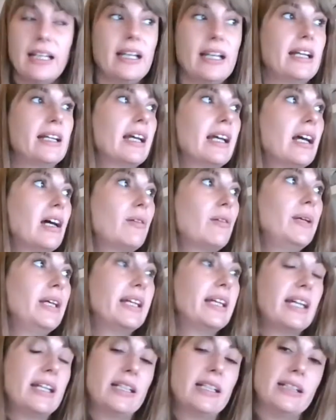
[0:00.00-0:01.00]
and how we
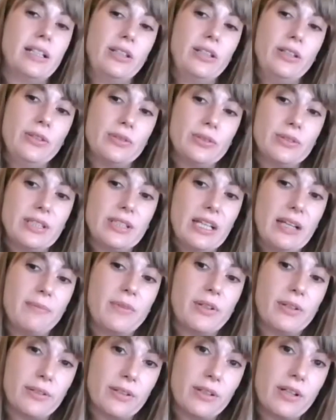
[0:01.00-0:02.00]
can use them
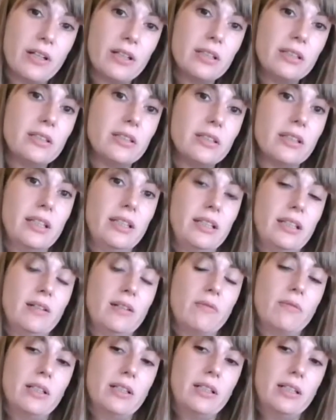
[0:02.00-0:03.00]
or not in
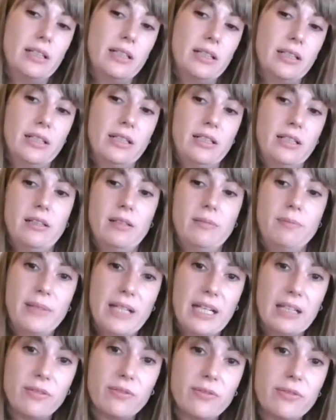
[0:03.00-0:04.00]
our
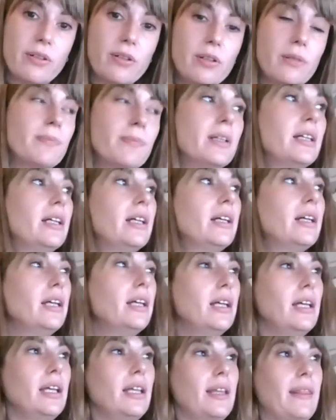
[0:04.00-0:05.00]
platform.
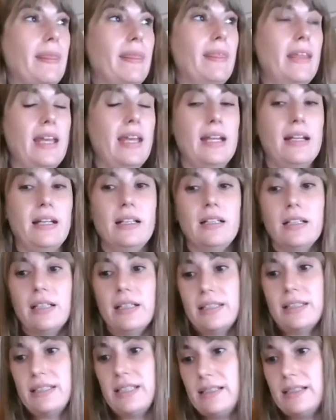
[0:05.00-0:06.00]
Then,
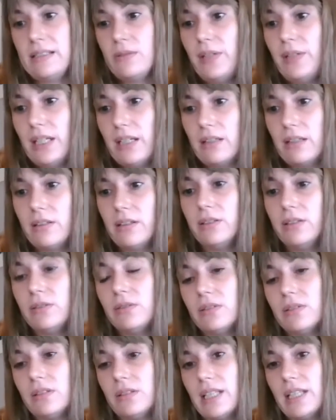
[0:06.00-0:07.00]
since we are going to
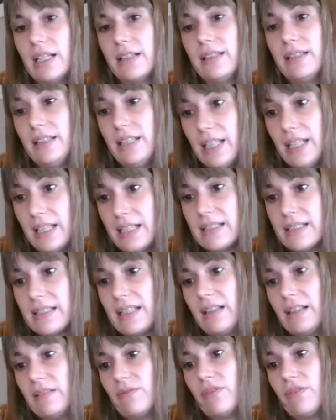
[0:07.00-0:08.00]
conduct this
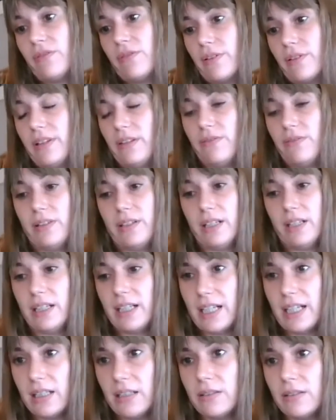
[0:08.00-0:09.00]
in 4 different
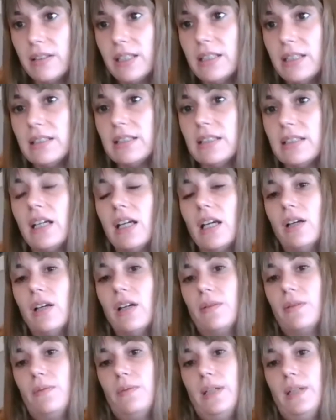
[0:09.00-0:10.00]
countries,
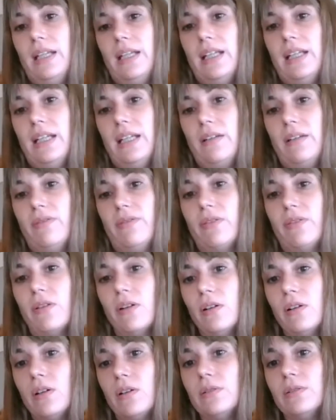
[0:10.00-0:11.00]
we
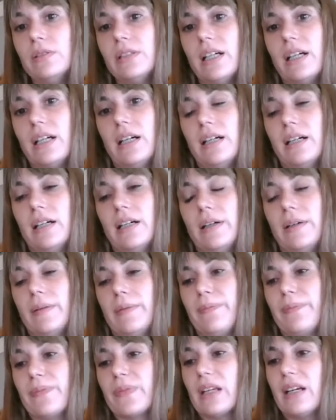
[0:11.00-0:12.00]
followed a
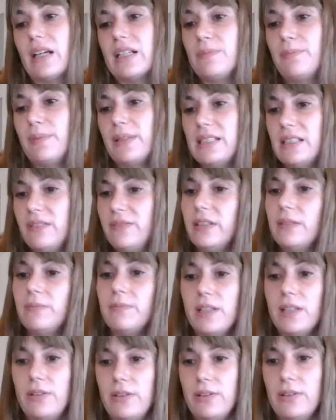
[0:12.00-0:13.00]
specific
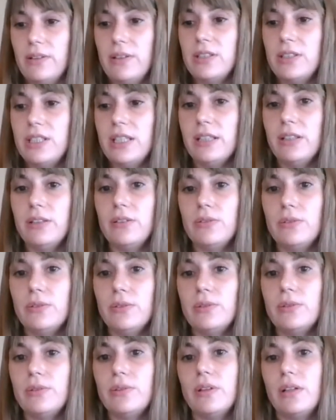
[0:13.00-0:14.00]
methodology
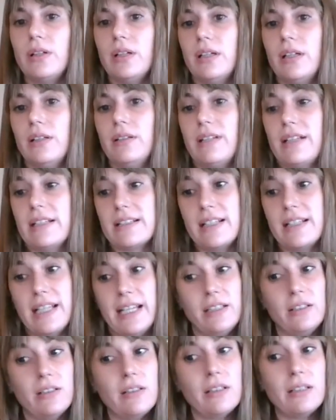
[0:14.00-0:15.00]
to
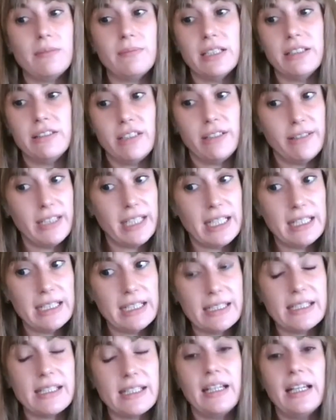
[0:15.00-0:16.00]
translate all the
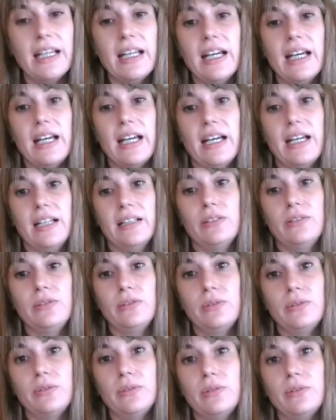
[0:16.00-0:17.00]
materials and
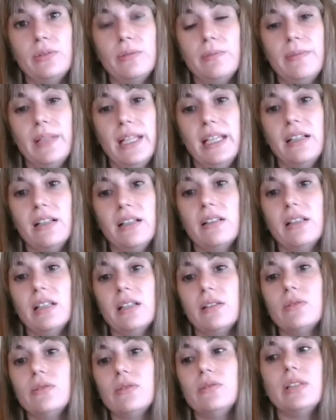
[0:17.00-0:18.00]
to make all the
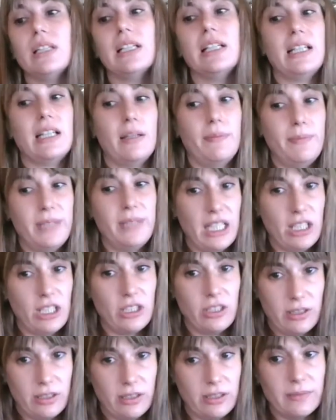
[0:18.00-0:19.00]
cultural
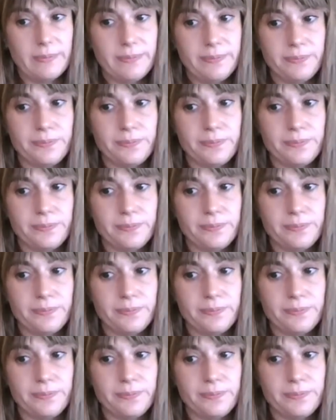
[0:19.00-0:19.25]
adaptation